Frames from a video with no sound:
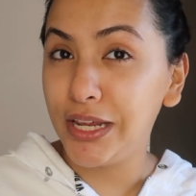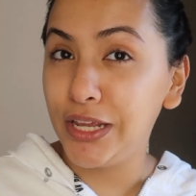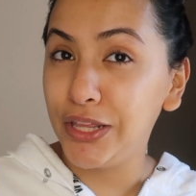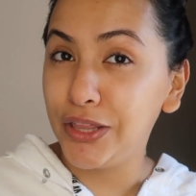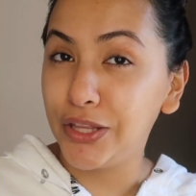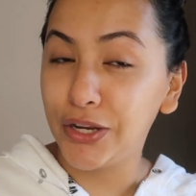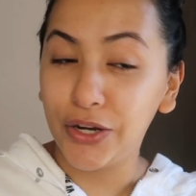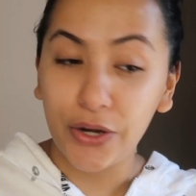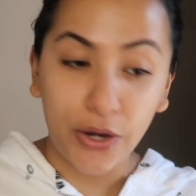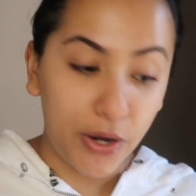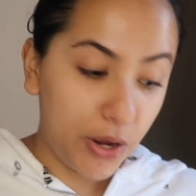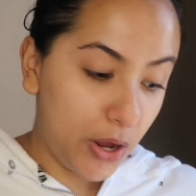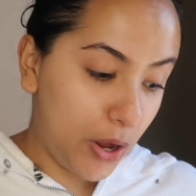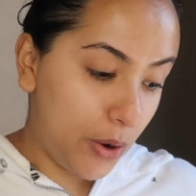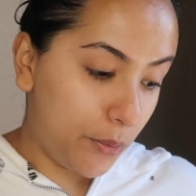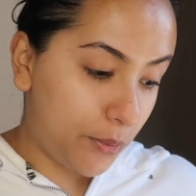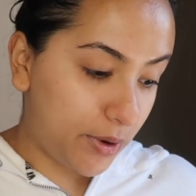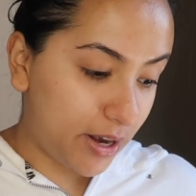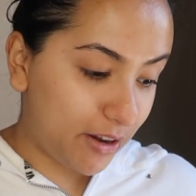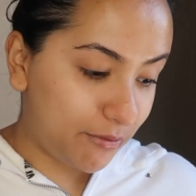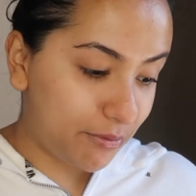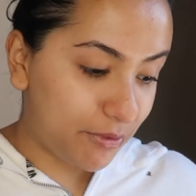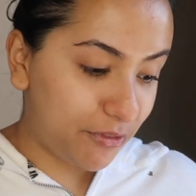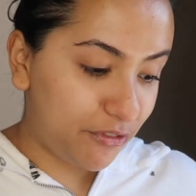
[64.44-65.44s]
either
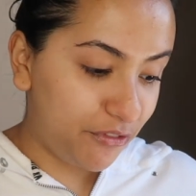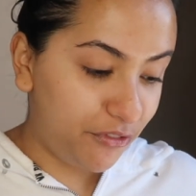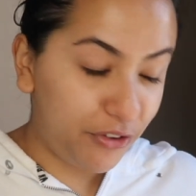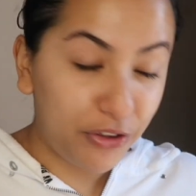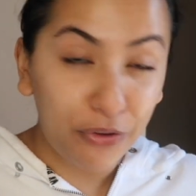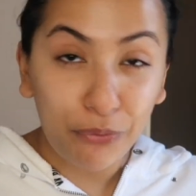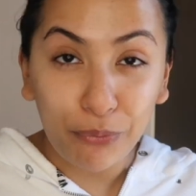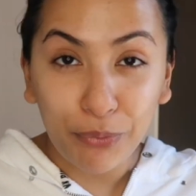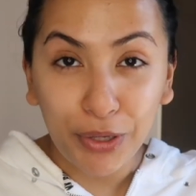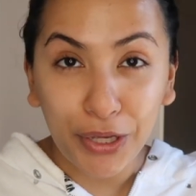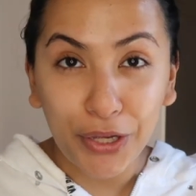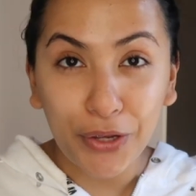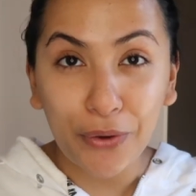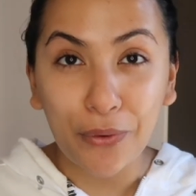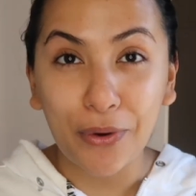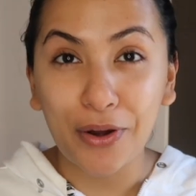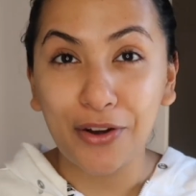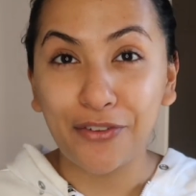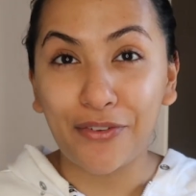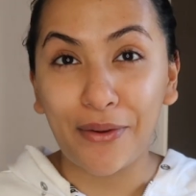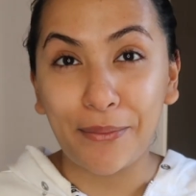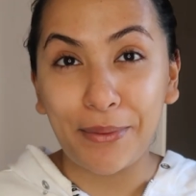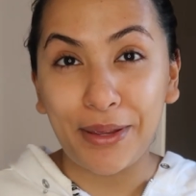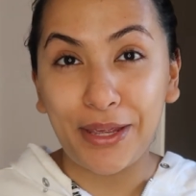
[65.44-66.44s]
when I've been filming or
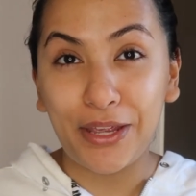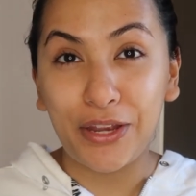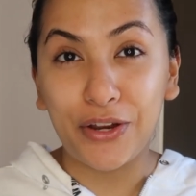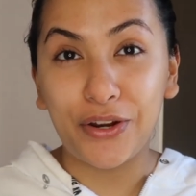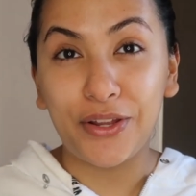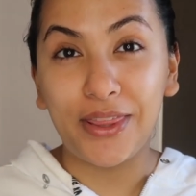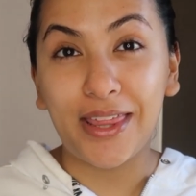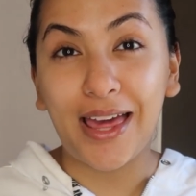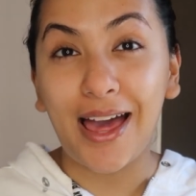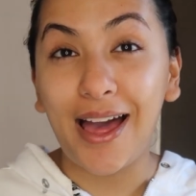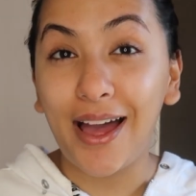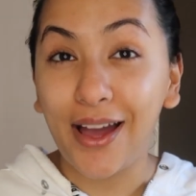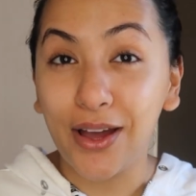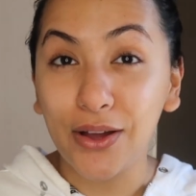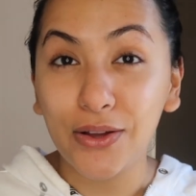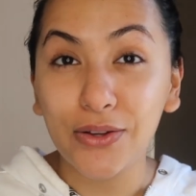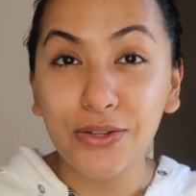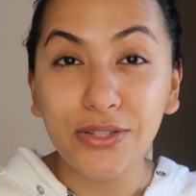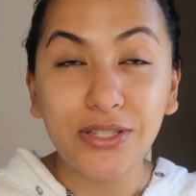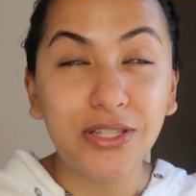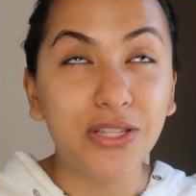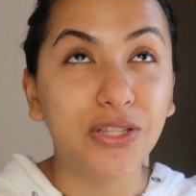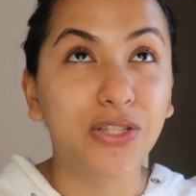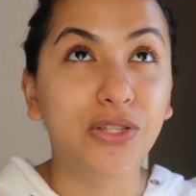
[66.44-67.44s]
if I'm here in the
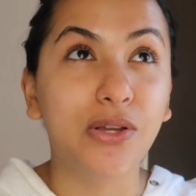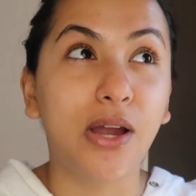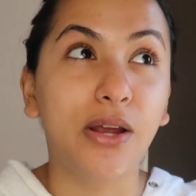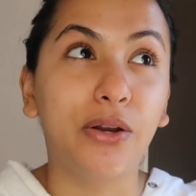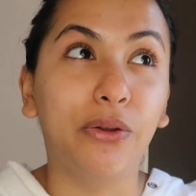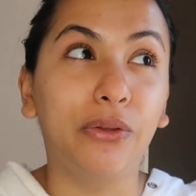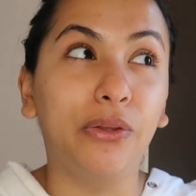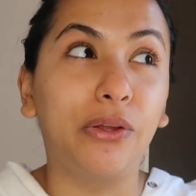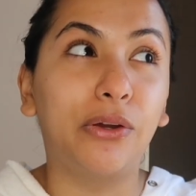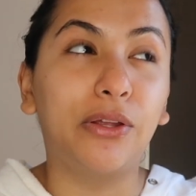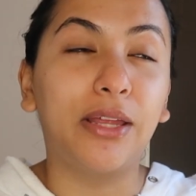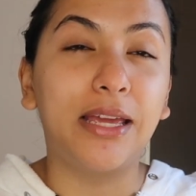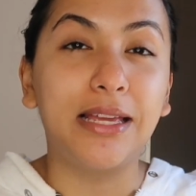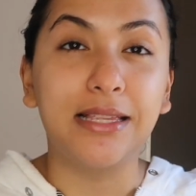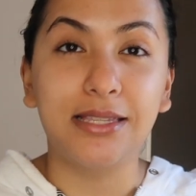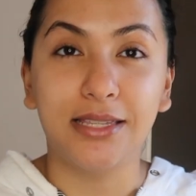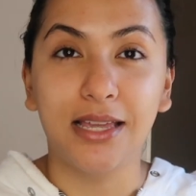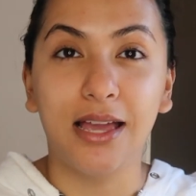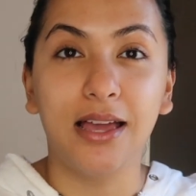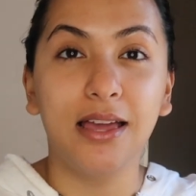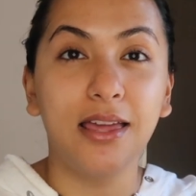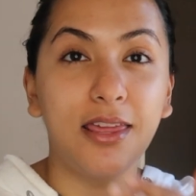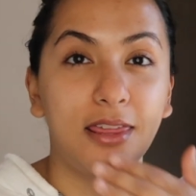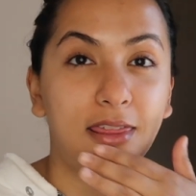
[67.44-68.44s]
house, so I don't look like
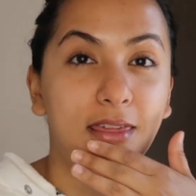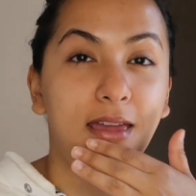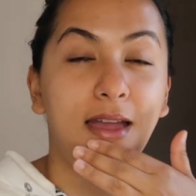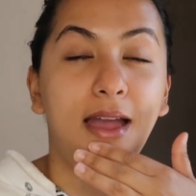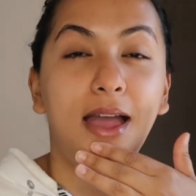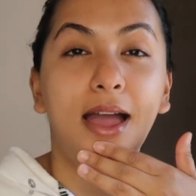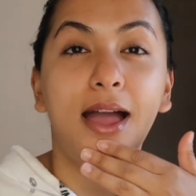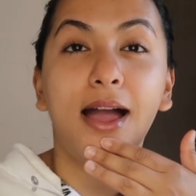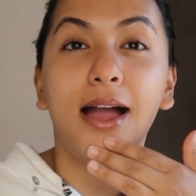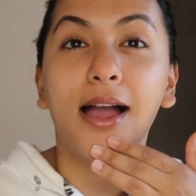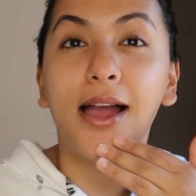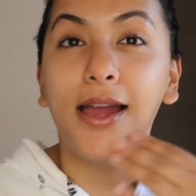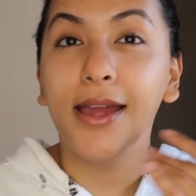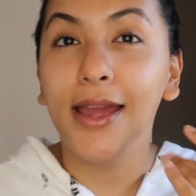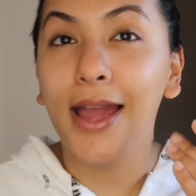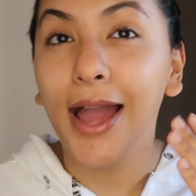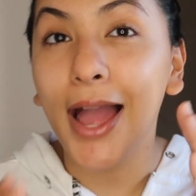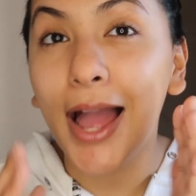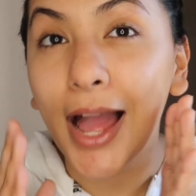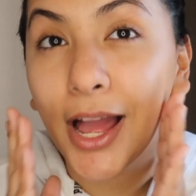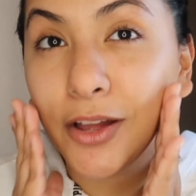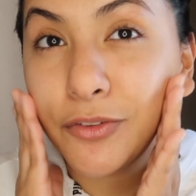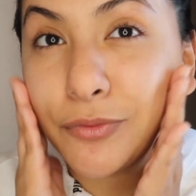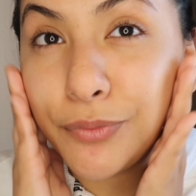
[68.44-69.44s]
death. I
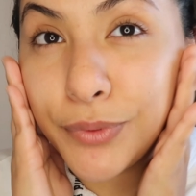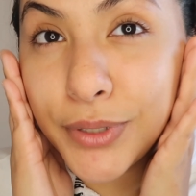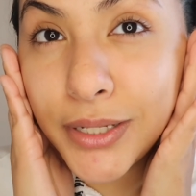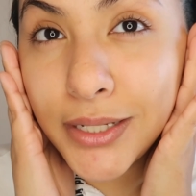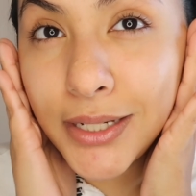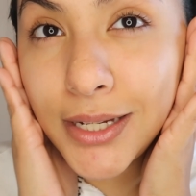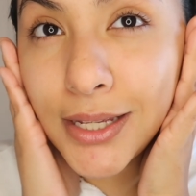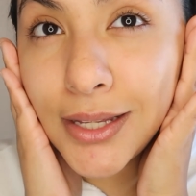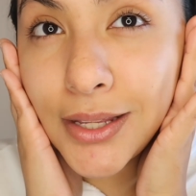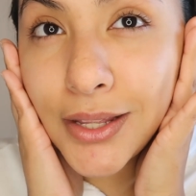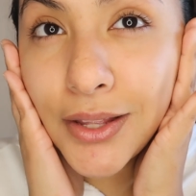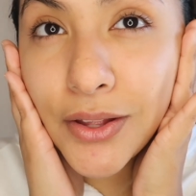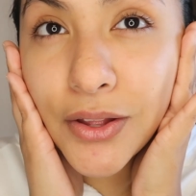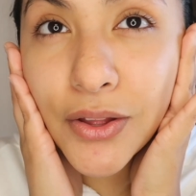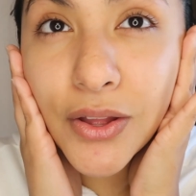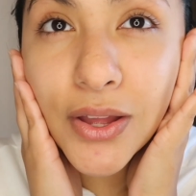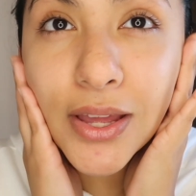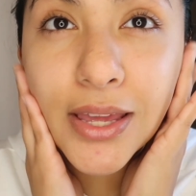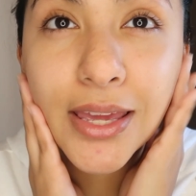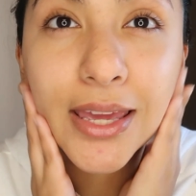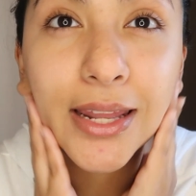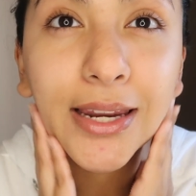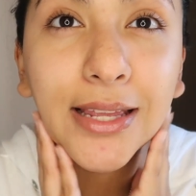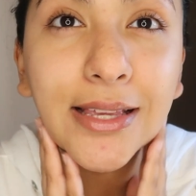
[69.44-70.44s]
have been
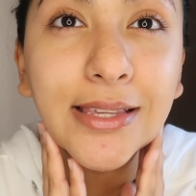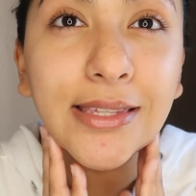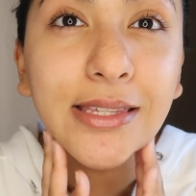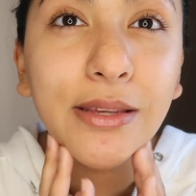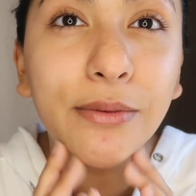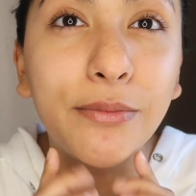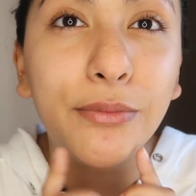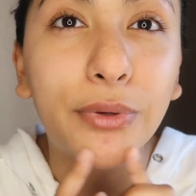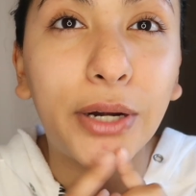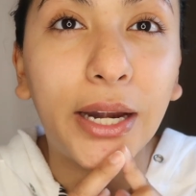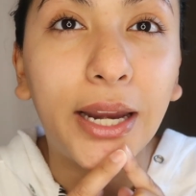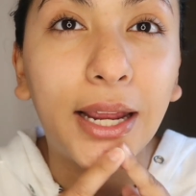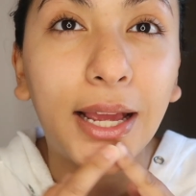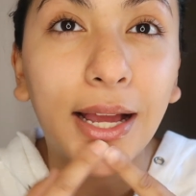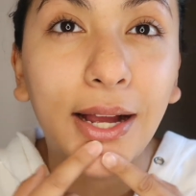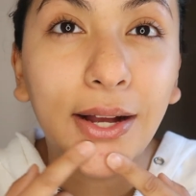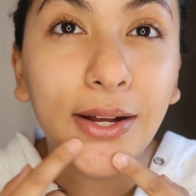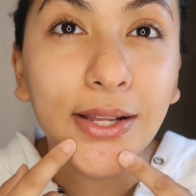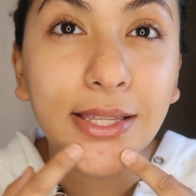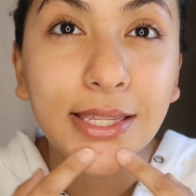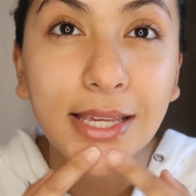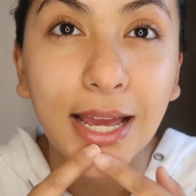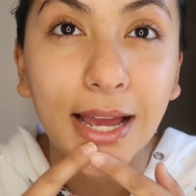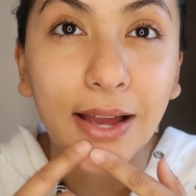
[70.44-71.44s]
getting some
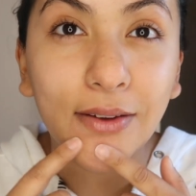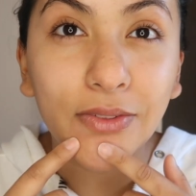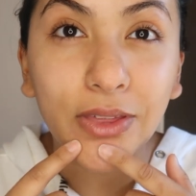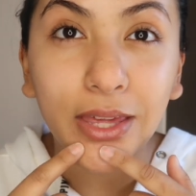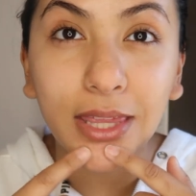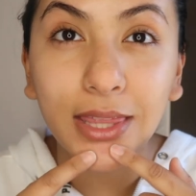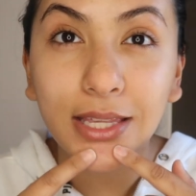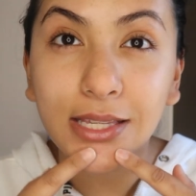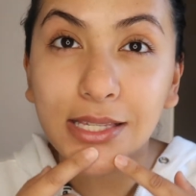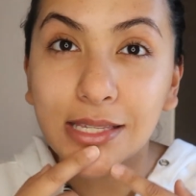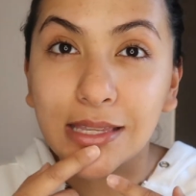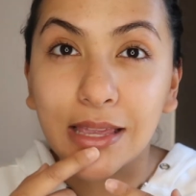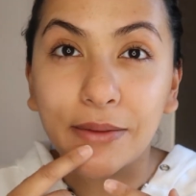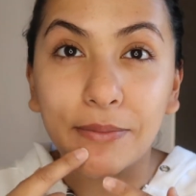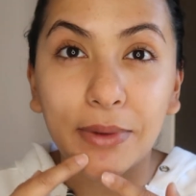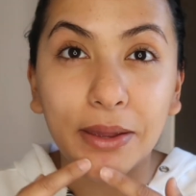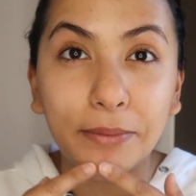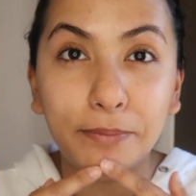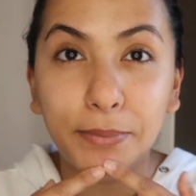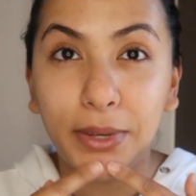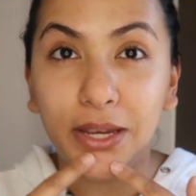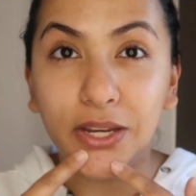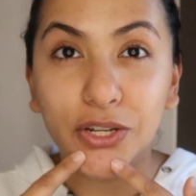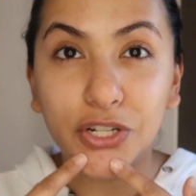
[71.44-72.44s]
breakouts. I have like, this is like my
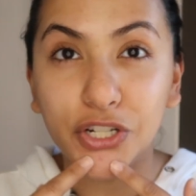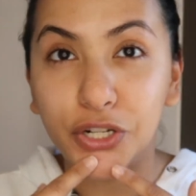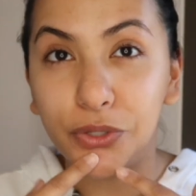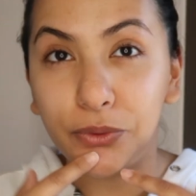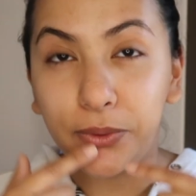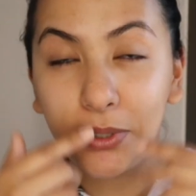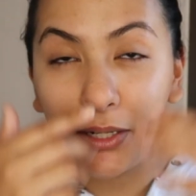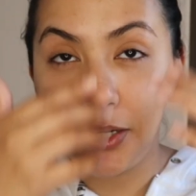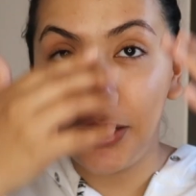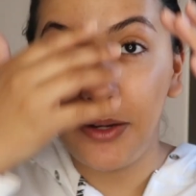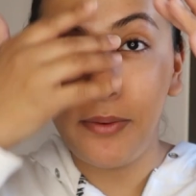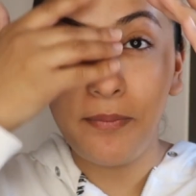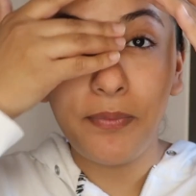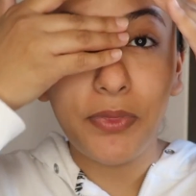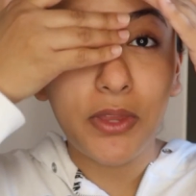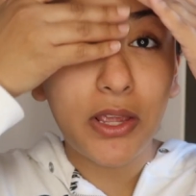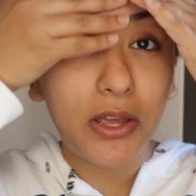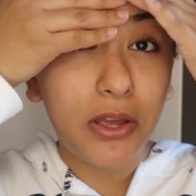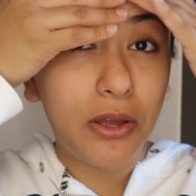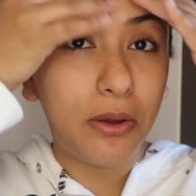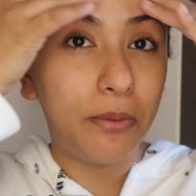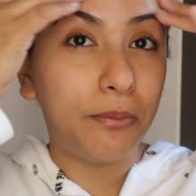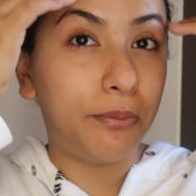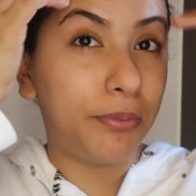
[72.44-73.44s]
major one,
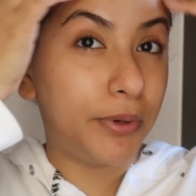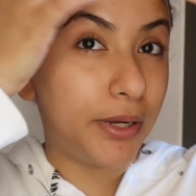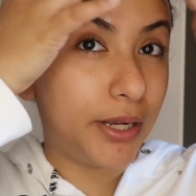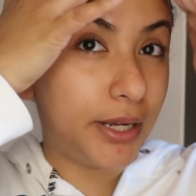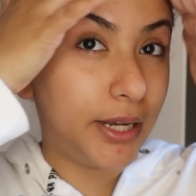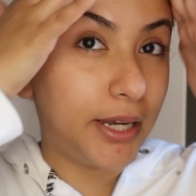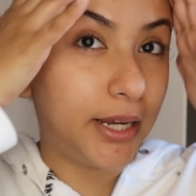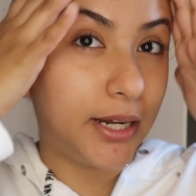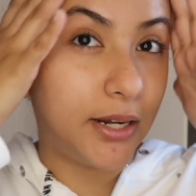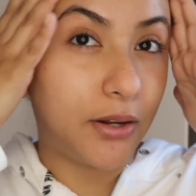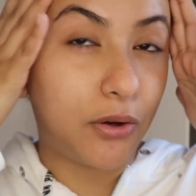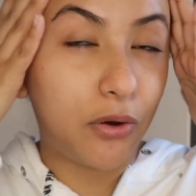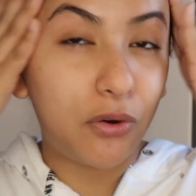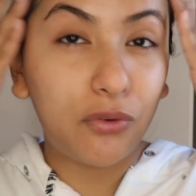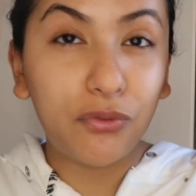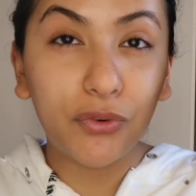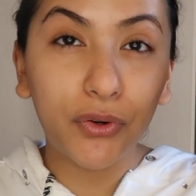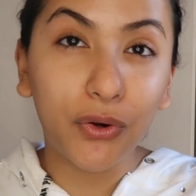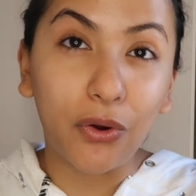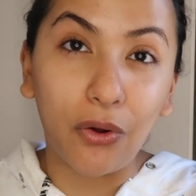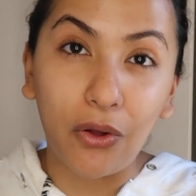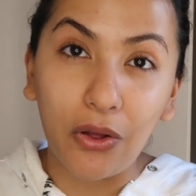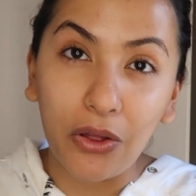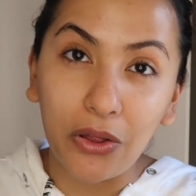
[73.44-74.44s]
but
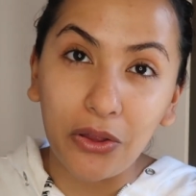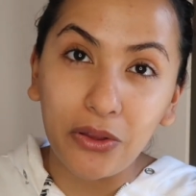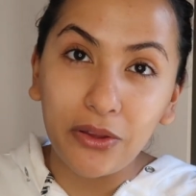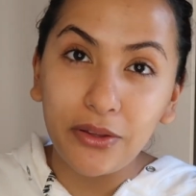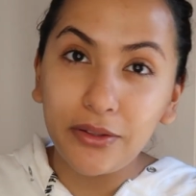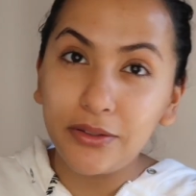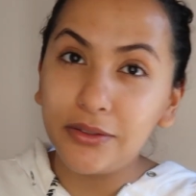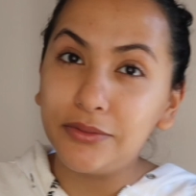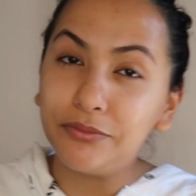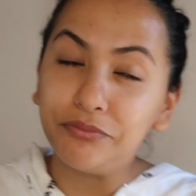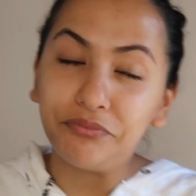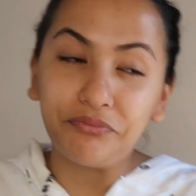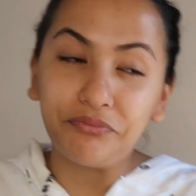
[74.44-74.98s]
overall